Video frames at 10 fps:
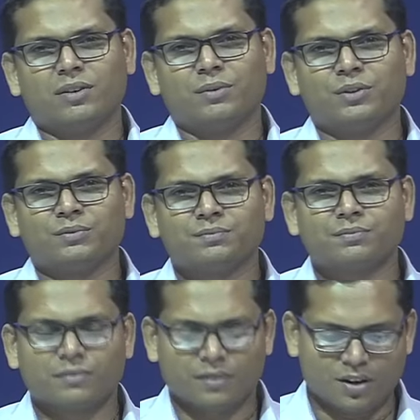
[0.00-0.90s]
review.
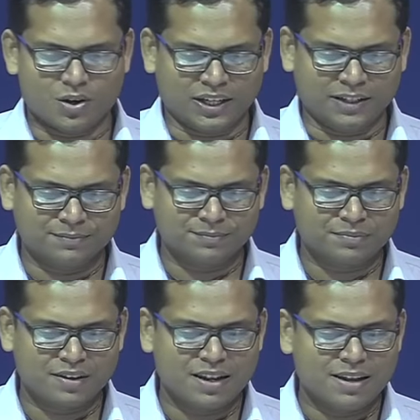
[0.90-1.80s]
Okay,
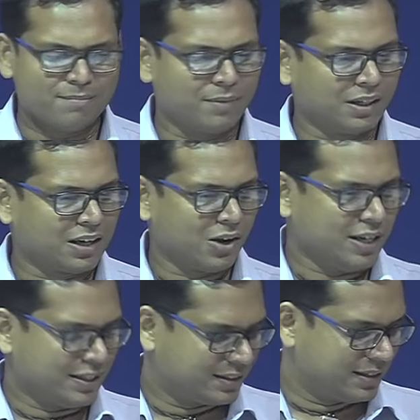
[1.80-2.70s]
but now
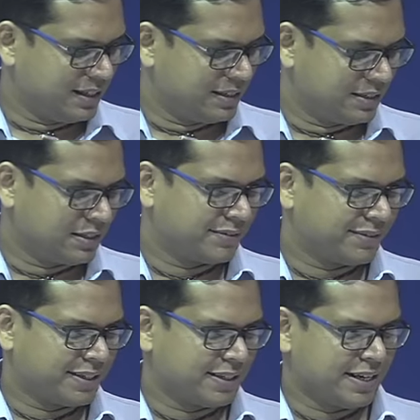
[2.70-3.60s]
let's see it in
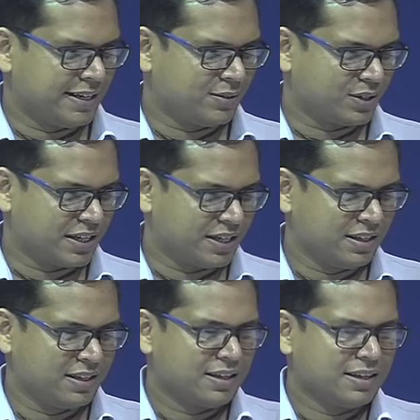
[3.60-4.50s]
different light. Okay,
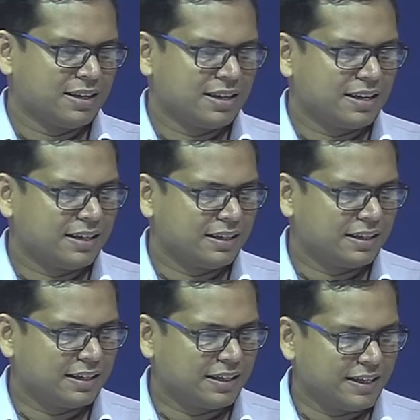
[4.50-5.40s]

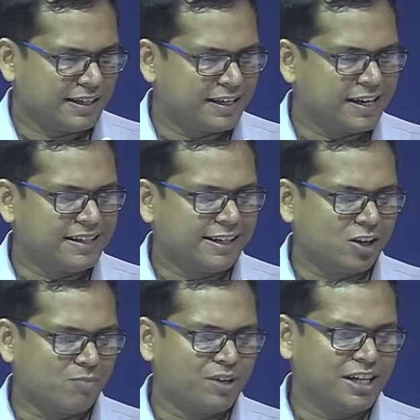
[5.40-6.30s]
a great deal
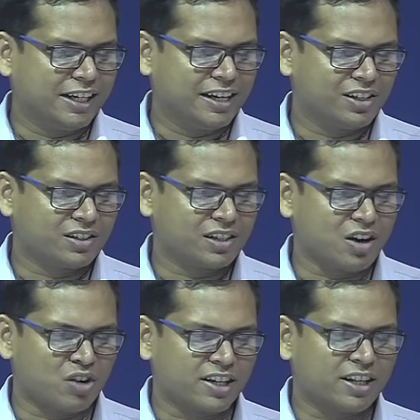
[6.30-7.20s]
of media attention
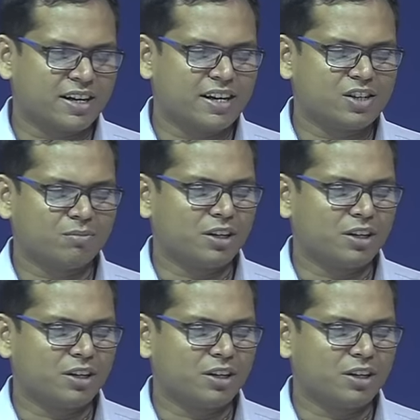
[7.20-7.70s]
surrounded the release of the